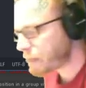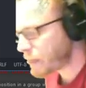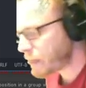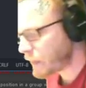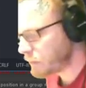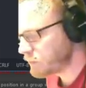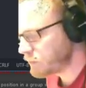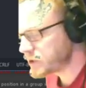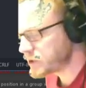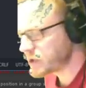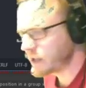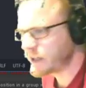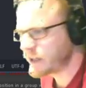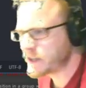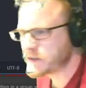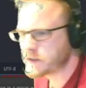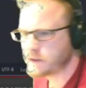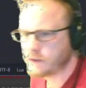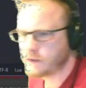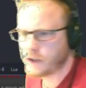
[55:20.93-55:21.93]
which I
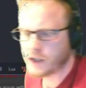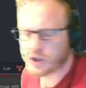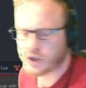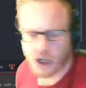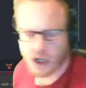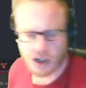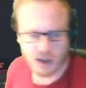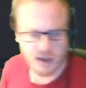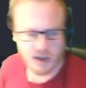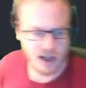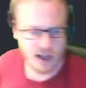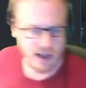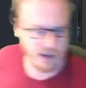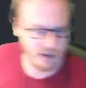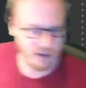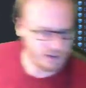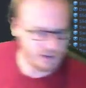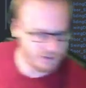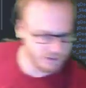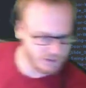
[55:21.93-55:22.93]
guess a junk sale
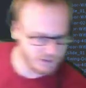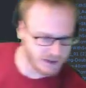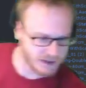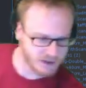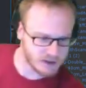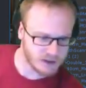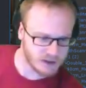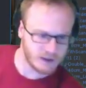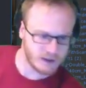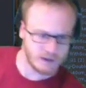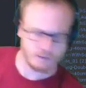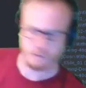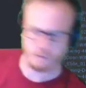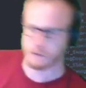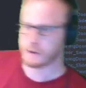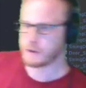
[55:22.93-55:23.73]
is what you